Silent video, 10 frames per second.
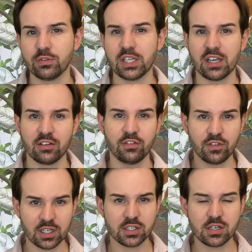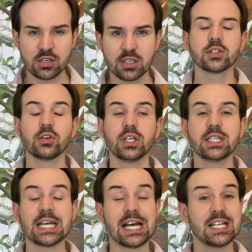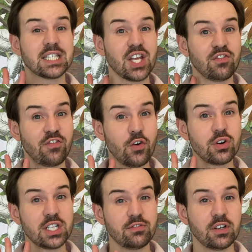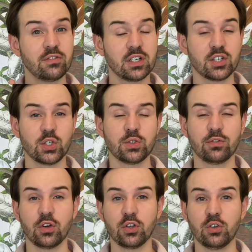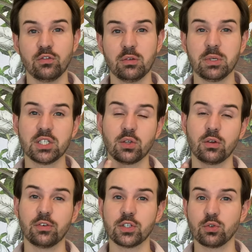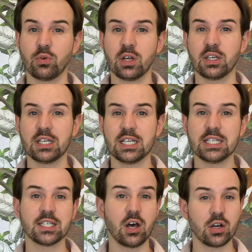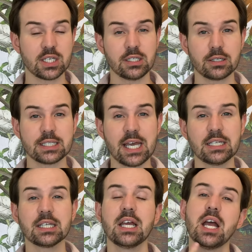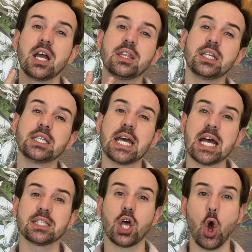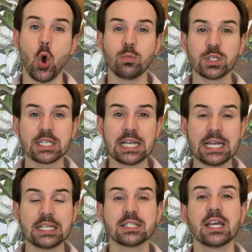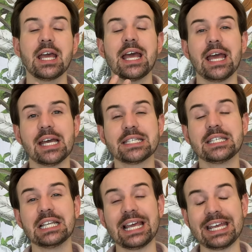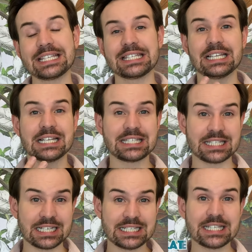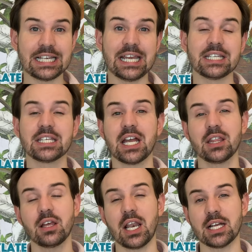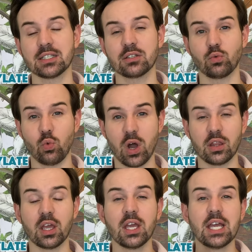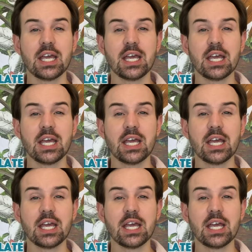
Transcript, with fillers: V F filters. So it has four different filters for U V B. So the first one is octinoxate, then it has homosalate, ethylhexyl salicylate, and the last one